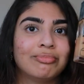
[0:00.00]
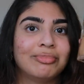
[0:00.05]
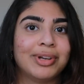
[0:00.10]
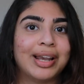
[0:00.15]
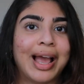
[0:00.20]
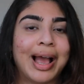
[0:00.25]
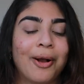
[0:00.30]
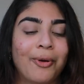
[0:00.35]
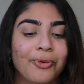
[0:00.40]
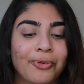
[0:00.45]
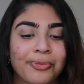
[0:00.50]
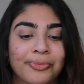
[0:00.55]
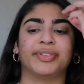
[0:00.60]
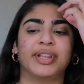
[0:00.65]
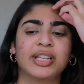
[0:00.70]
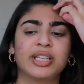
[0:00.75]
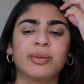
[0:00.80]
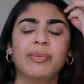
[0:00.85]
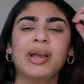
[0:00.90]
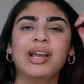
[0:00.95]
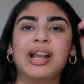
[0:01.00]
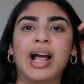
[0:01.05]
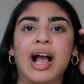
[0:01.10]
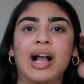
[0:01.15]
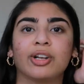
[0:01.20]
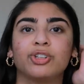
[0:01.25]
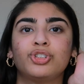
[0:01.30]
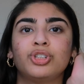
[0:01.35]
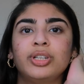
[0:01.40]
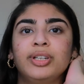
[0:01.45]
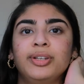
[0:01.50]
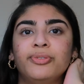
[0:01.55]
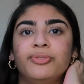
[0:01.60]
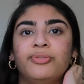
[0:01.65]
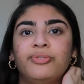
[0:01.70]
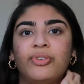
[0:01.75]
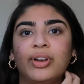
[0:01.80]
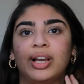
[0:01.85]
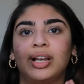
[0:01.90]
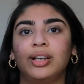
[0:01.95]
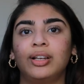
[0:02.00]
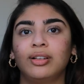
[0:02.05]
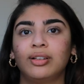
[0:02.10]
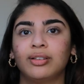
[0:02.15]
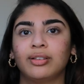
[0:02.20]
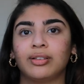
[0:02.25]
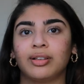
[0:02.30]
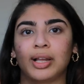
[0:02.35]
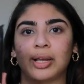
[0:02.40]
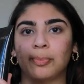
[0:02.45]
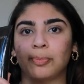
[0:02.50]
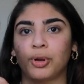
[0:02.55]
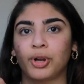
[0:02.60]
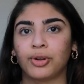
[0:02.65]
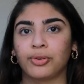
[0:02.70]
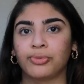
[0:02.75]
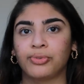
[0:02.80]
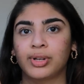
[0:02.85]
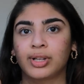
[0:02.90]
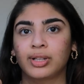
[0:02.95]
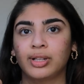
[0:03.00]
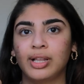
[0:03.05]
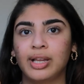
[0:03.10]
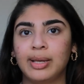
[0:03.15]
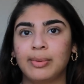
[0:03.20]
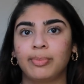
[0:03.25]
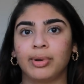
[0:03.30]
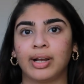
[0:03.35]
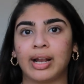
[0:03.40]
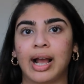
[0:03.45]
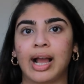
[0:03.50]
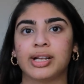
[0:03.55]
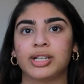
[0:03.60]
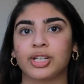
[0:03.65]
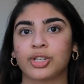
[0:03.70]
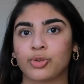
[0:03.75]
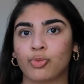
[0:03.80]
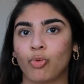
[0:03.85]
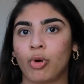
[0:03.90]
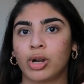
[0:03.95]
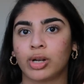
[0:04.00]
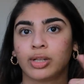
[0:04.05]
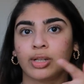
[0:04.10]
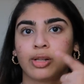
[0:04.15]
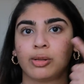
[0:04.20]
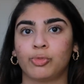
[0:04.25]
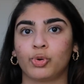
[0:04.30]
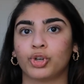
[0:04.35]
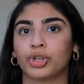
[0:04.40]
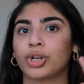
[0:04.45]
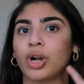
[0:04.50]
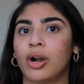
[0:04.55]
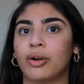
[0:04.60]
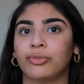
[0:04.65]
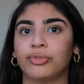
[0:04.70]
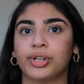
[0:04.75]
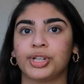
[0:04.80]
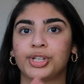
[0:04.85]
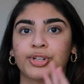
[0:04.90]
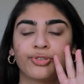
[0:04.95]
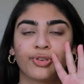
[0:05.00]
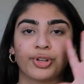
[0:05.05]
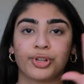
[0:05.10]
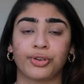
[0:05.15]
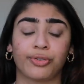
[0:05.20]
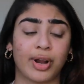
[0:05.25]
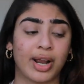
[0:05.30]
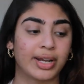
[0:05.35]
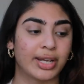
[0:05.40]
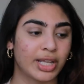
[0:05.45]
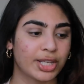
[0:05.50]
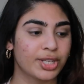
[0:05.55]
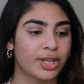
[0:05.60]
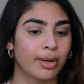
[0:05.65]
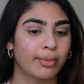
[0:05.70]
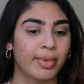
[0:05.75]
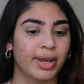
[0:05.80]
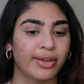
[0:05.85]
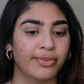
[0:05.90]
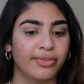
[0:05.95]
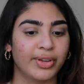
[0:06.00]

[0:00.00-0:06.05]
now. This might actually fit like perfectly, but I just want a little more coverage for the redness on my